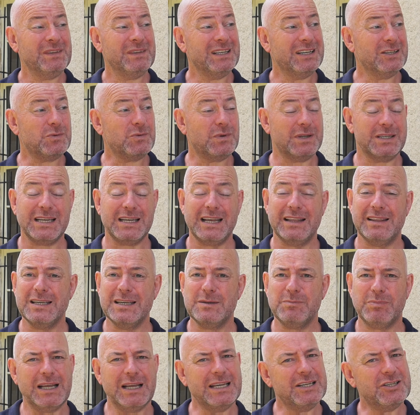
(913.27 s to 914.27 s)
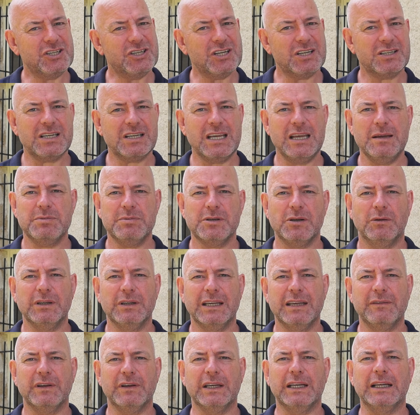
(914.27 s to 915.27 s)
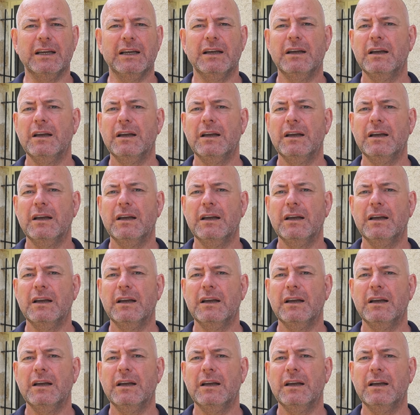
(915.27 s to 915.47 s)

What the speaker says: So I say this place just keeps on giving.